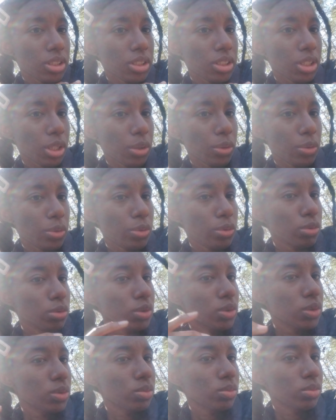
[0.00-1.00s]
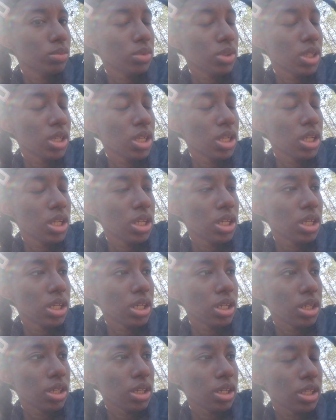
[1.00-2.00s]
So
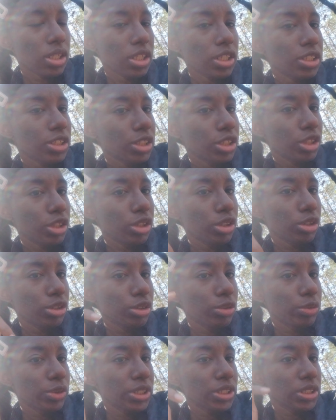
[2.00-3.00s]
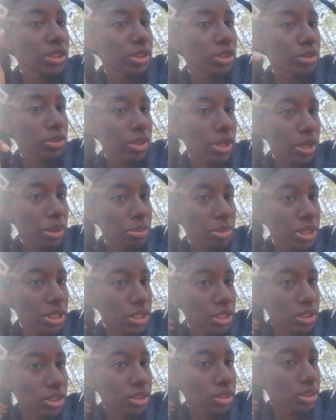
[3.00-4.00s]
click the red subscribe
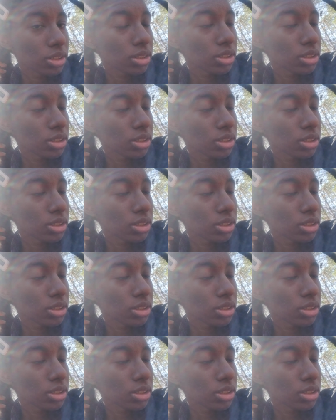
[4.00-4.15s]
button